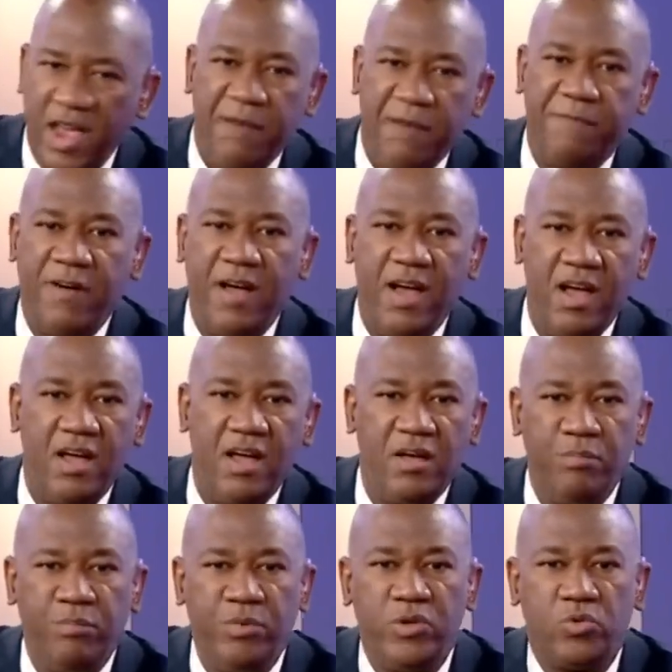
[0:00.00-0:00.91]
ever
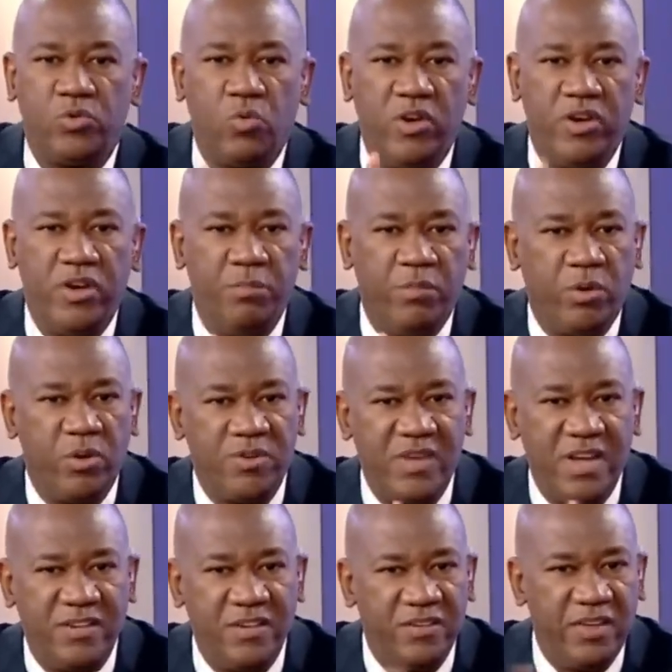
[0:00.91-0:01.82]
be sworn in,
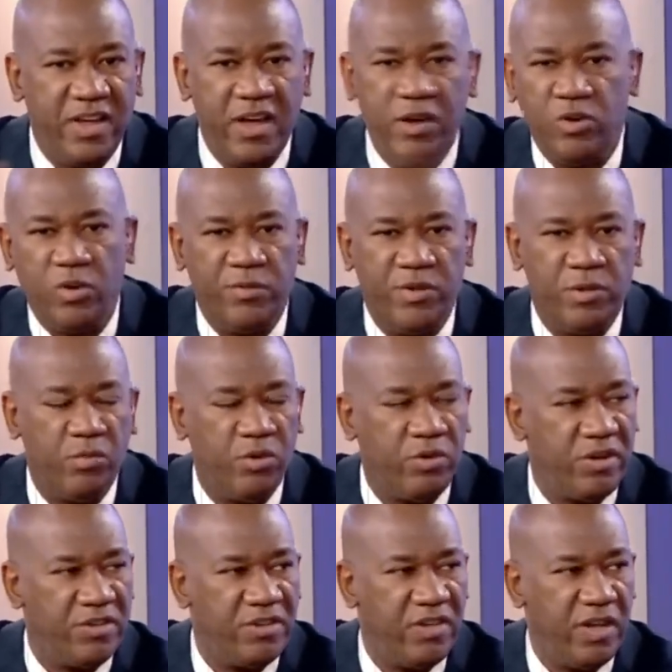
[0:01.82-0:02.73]
because that is the end of
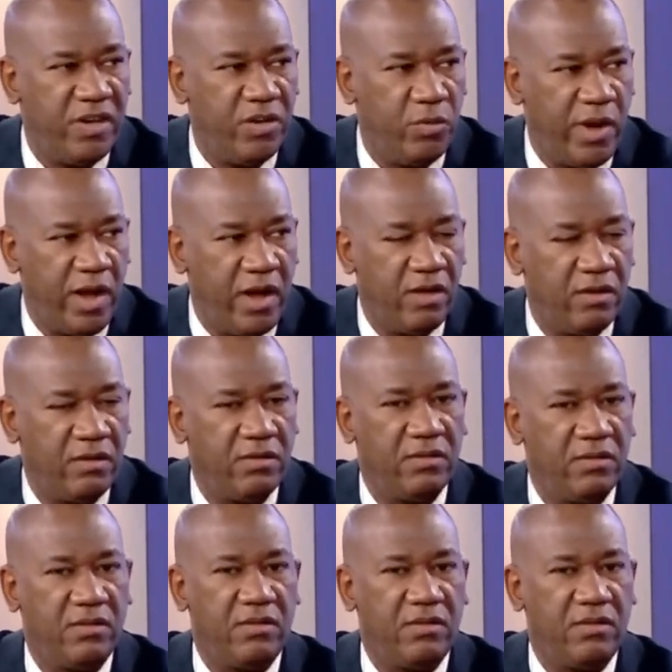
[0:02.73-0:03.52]
democracy anywhere.